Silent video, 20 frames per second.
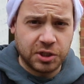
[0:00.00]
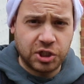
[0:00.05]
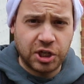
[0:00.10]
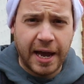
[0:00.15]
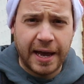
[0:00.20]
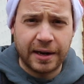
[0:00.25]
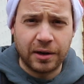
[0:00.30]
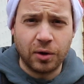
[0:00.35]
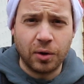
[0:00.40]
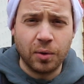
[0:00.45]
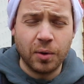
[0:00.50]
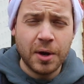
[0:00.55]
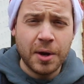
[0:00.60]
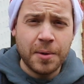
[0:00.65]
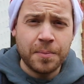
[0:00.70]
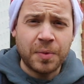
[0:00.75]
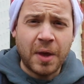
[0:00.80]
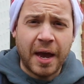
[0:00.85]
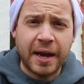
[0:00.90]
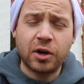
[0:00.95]
channel,
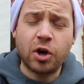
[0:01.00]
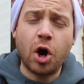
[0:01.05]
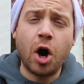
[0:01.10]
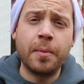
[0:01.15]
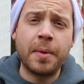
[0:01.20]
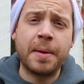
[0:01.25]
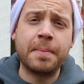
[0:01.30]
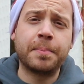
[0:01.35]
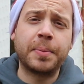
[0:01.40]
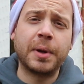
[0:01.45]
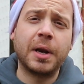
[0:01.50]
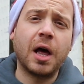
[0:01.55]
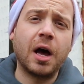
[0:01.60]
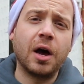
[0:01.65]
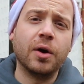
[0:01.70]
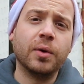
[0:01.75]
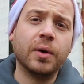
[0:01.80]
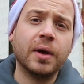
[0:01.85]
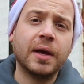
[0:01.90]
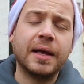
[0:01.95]
and comment
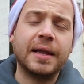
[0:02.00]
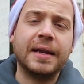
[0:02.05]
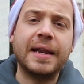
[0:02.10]
below.